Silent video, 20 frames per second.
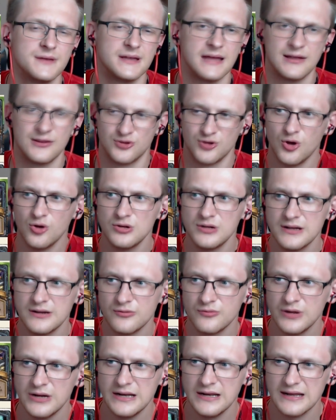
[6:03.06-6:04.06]
don't
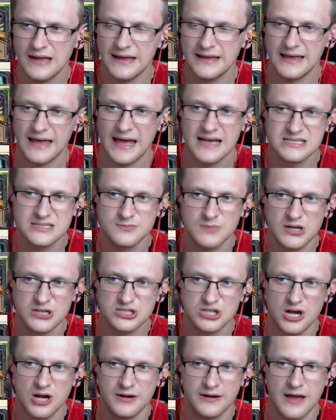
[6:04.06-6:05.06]
really like as much
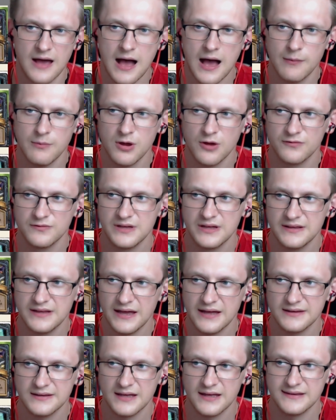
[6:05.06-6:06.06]
are the Army of the
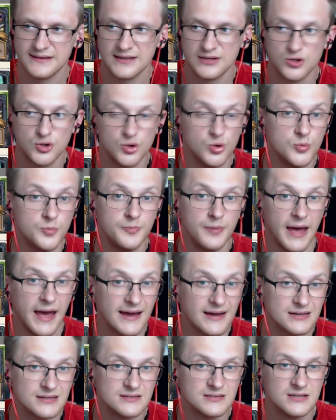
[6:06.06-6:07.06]
Dead and the Doom
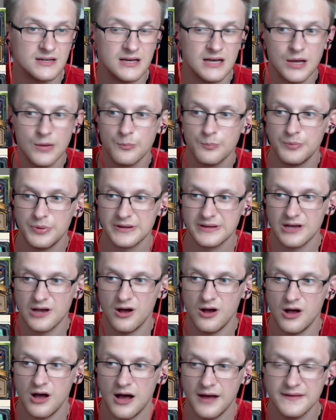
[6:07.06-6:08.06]
Pact, but the
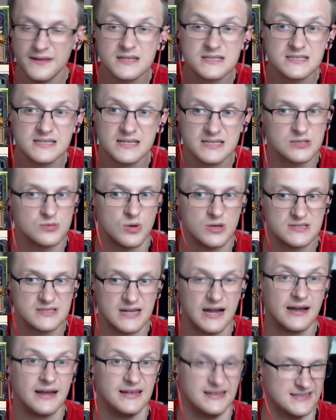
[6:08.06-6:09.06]
other 6 ones
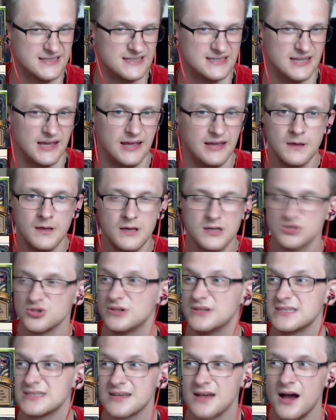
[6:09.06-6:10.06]
are insane. So
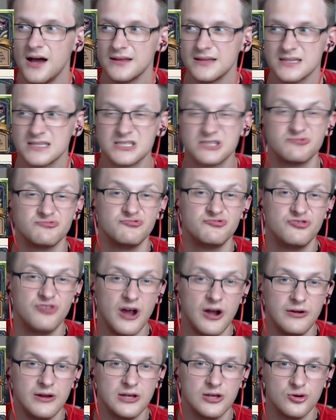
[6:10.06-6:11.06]
this card is
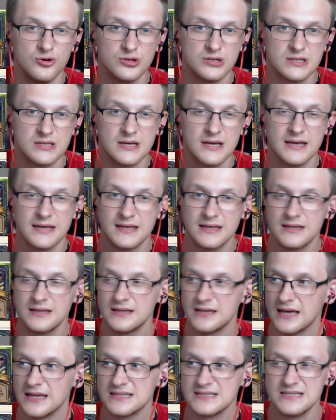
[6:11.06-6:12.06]
very good,
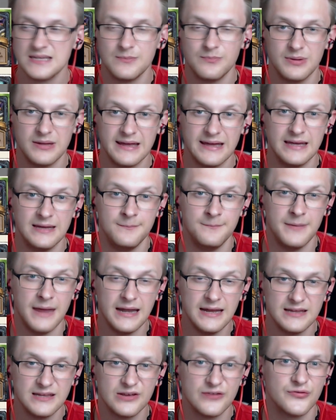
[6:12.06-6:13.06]
can see play in
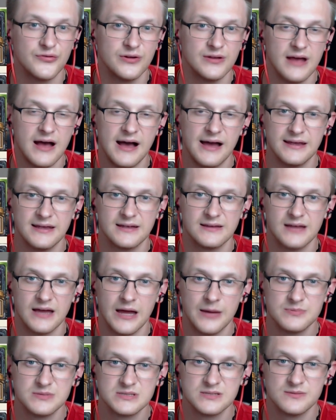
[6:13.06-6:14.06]
many different
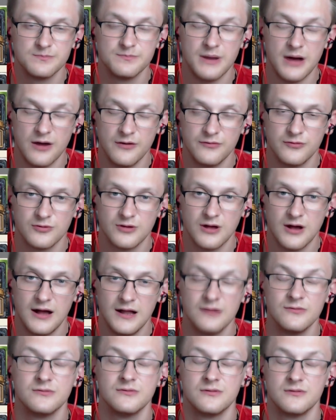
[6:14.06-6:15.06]
archetypes, powerful
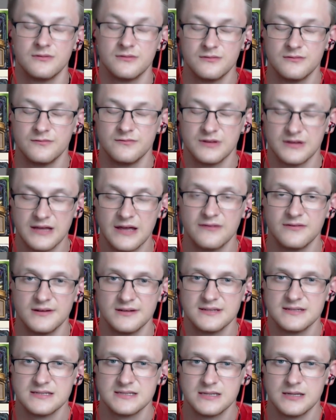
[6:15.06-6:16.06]
card, will
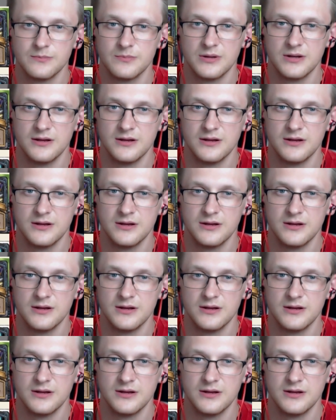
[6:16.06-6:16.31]
definitely see play.